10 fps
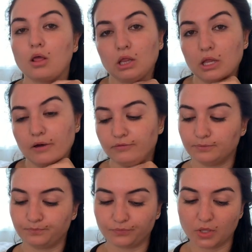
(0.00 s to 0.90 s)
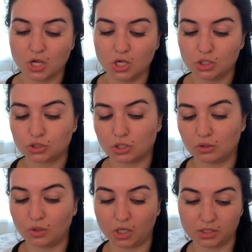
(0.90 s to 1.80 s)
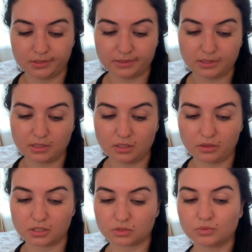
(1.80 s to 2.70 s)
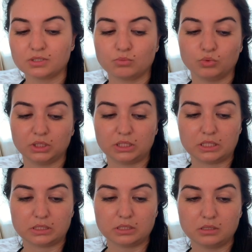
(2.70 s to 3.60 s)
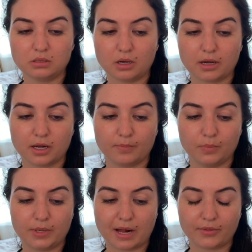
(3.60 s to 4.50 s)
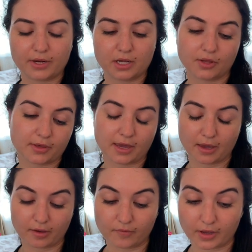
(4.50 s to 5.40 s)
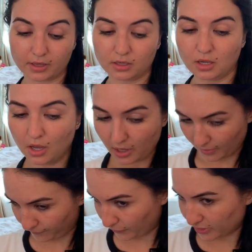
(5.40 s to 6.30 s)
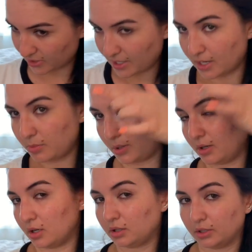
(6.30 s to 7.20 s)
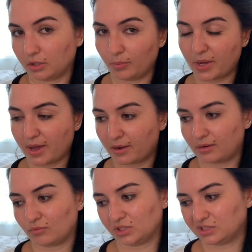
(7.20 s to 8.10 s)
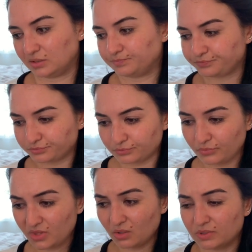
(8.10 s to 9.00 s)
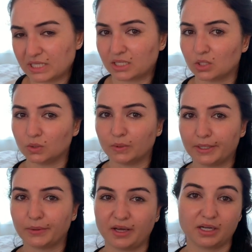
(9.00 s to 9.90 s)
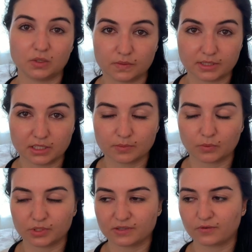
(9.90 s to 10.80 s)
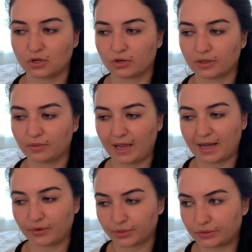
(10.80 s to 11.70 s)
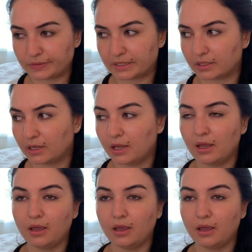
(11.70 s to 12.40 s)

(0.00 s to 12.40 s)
Love. So, honestly, this was really easy, now that I got the hang of it. At first, I kind of put it on a little bit and really was like, oh, I don't know how to use this. But once I figured how to use it